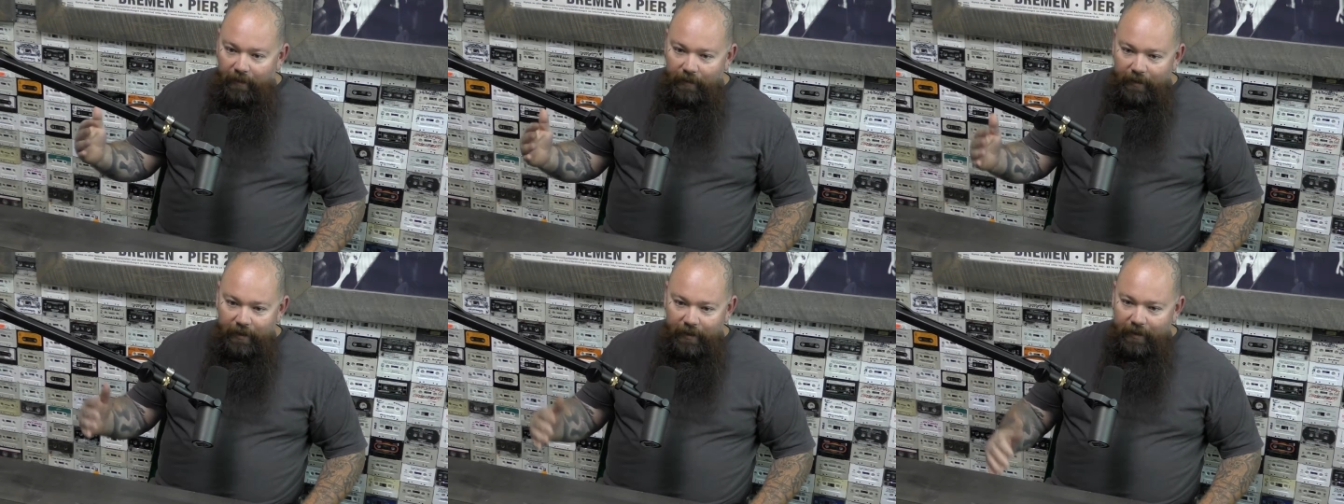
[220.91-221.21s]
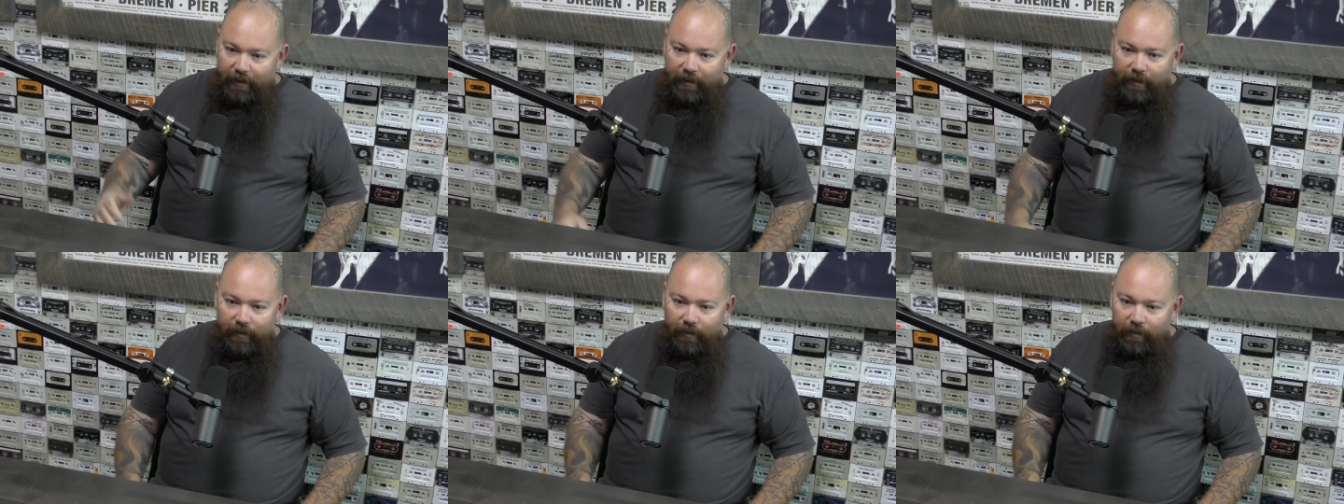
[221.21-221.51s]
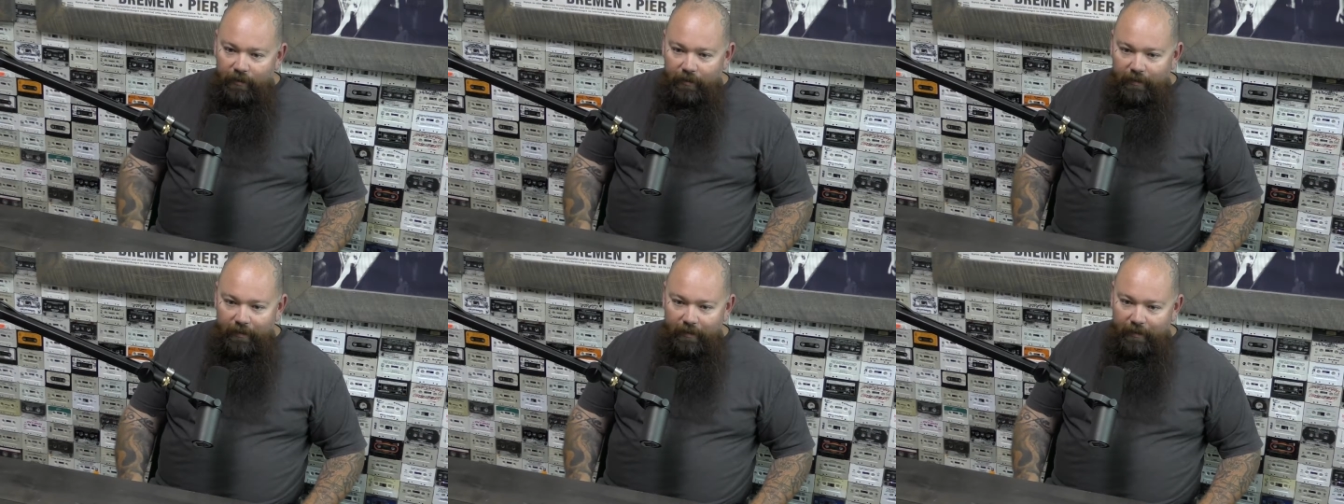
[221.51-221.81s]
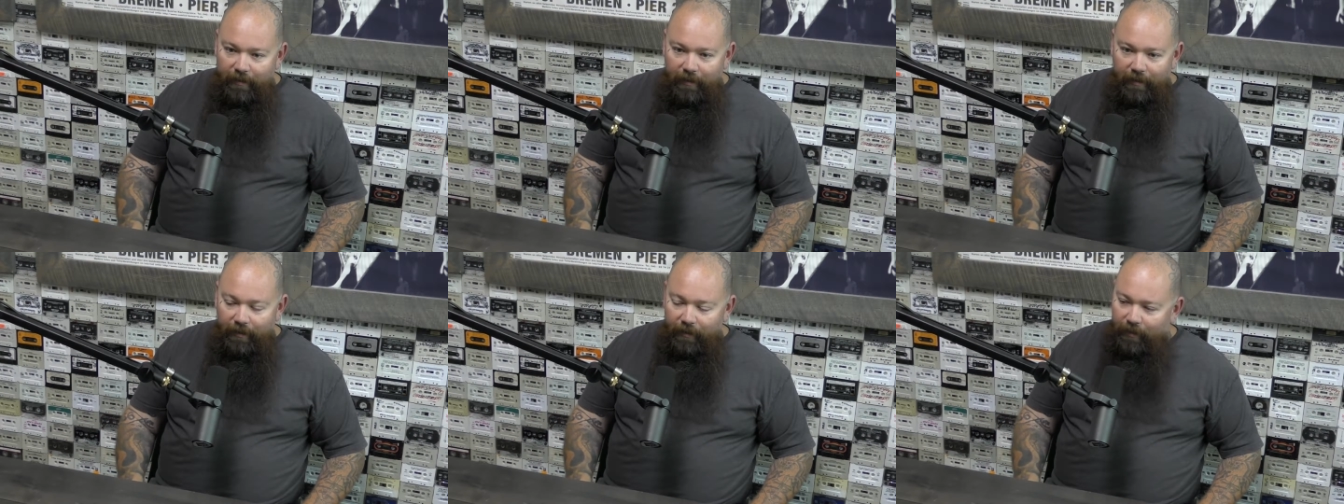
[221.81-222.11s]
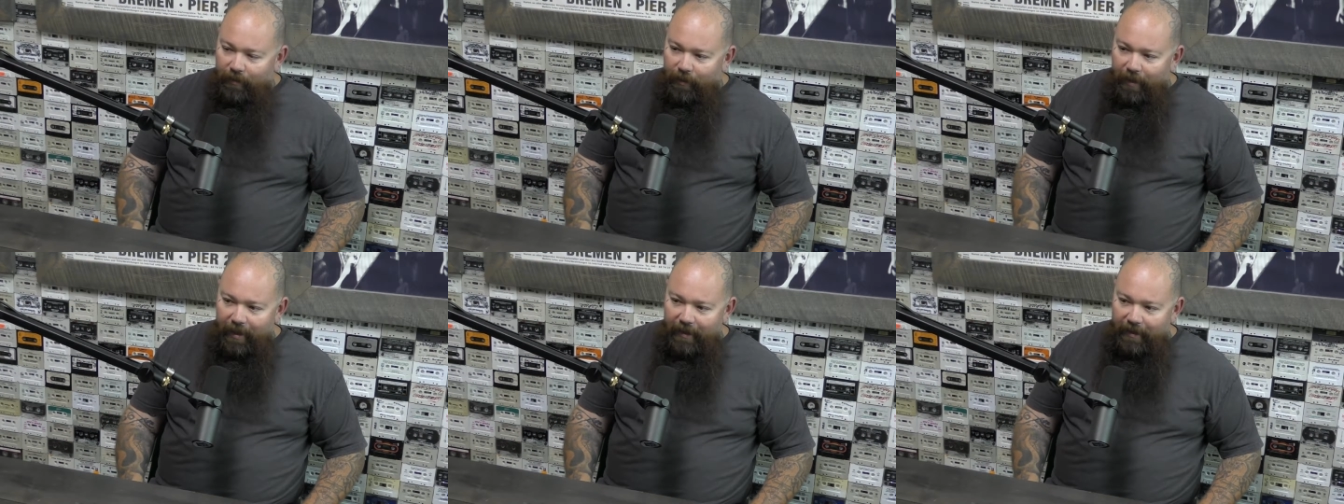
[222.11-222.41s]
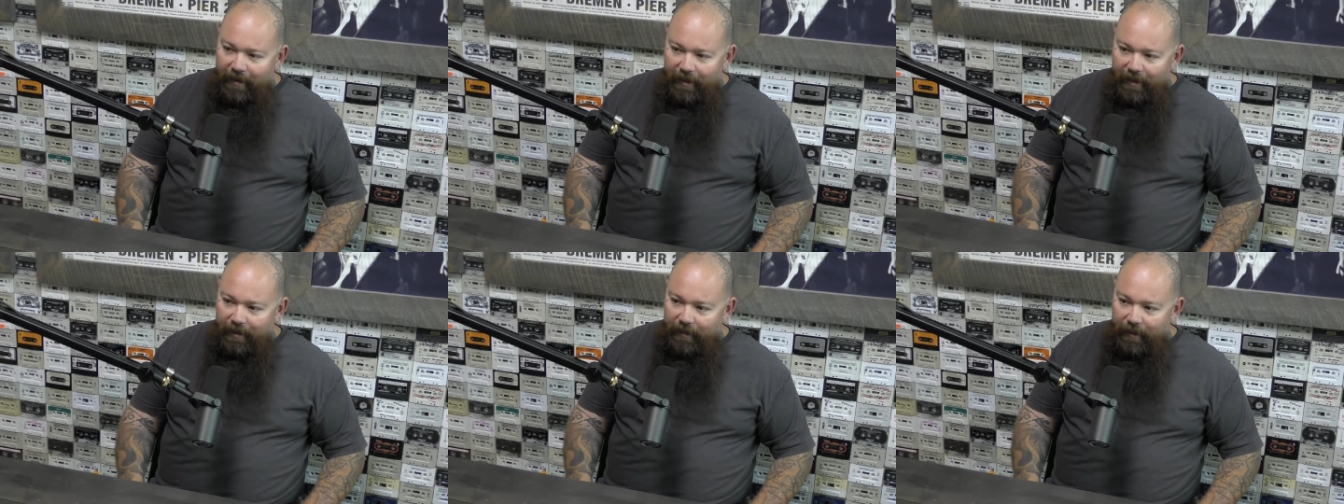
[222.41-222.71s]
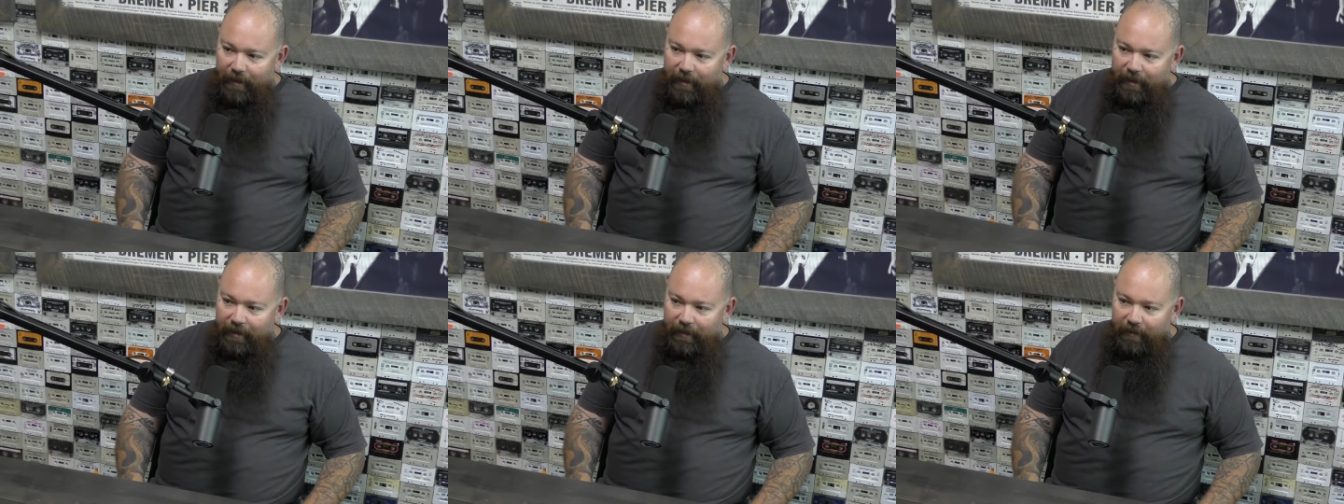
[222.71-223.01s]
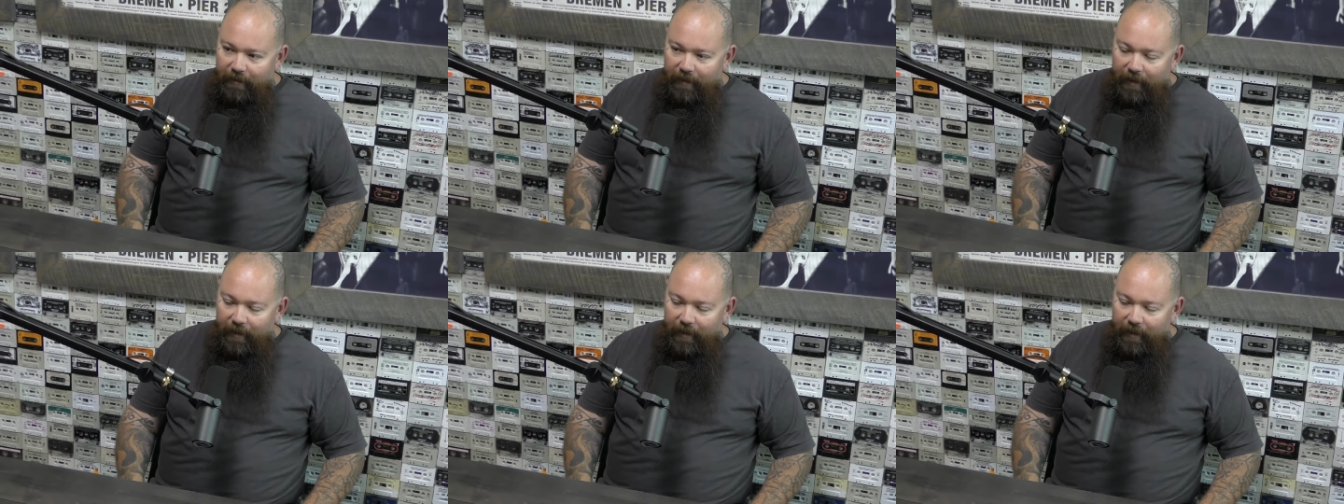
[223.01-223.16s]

was just so, crazy expensive.